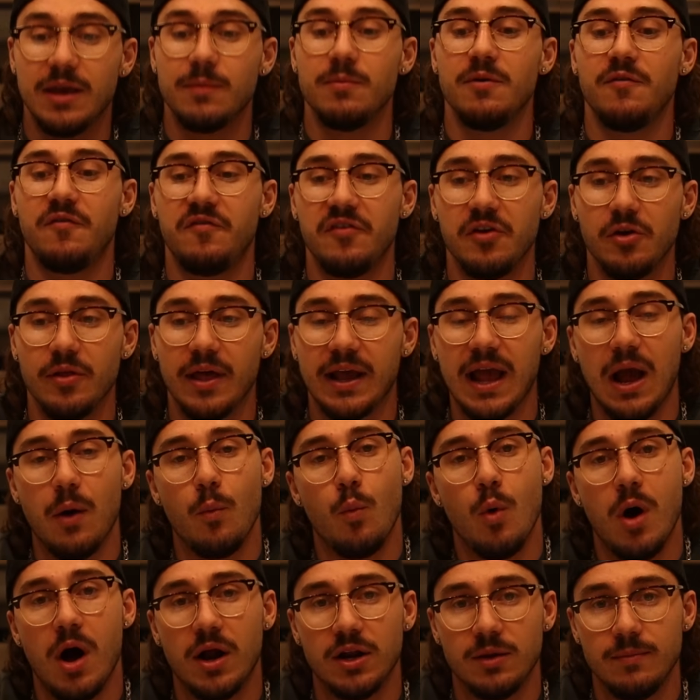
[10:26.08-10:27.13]
make me feel like I
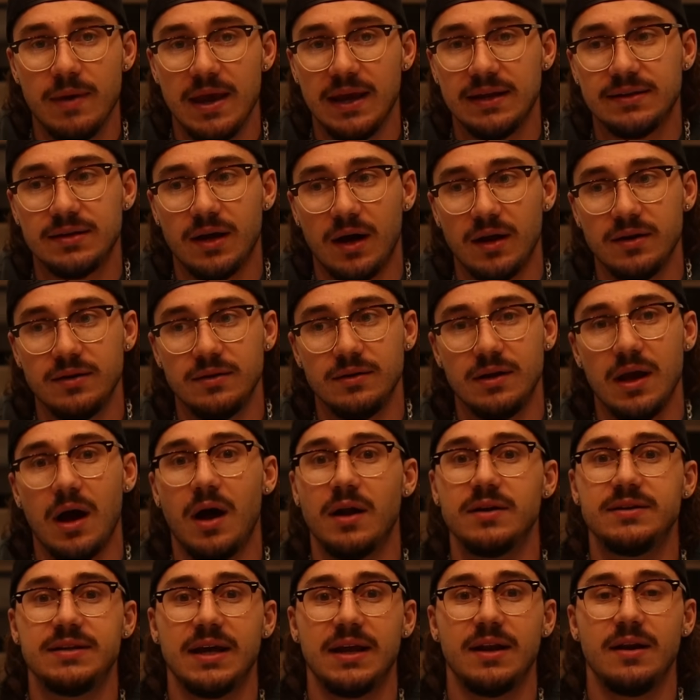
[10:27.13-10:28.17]
wanna make
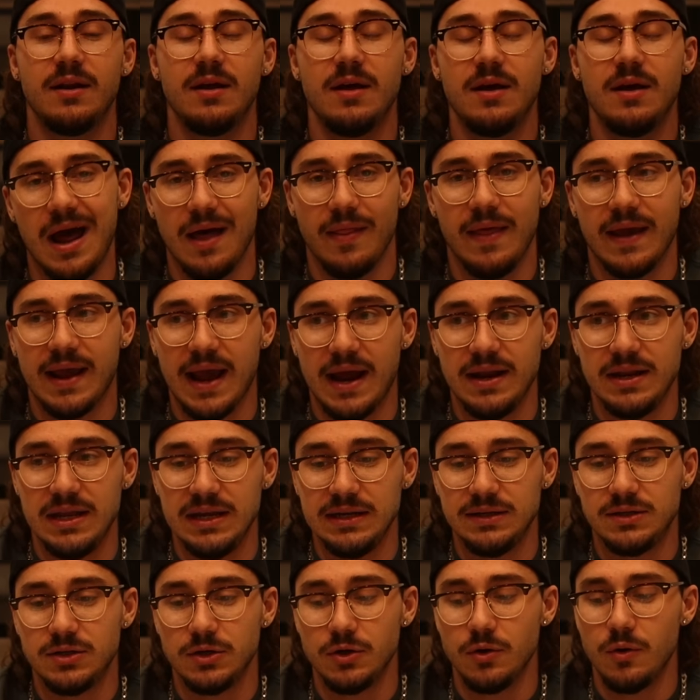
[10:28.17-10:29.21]
content, not like I
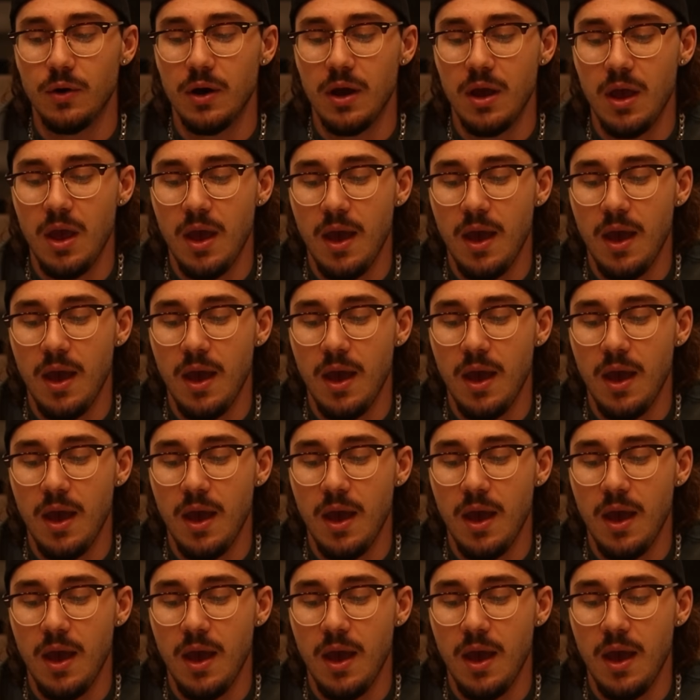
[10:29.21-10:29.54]
need to.